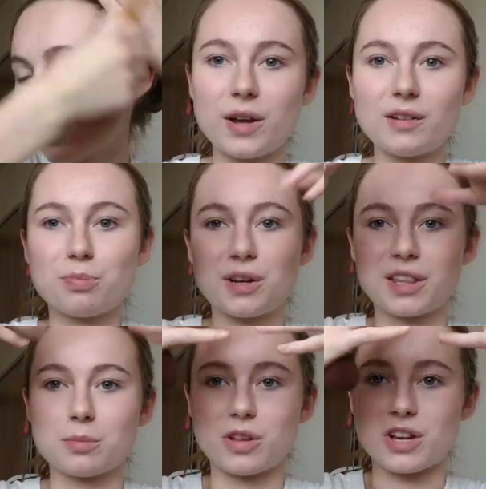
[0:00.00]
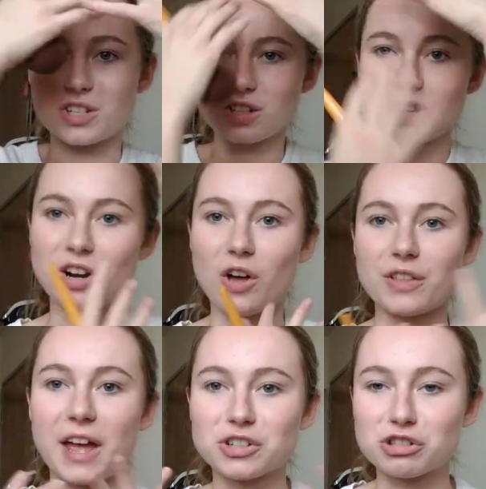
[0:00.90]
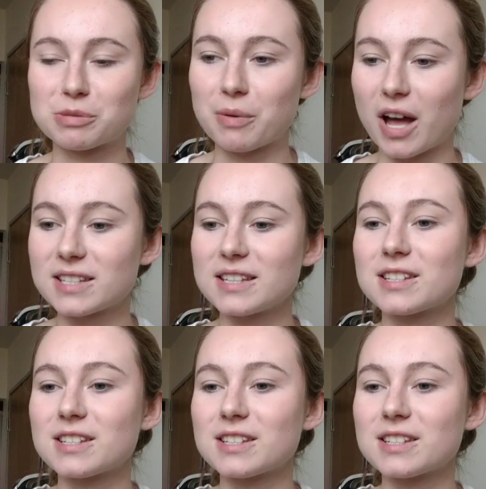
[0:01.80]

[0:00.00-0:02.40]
Point of putting the blush in all the extra spots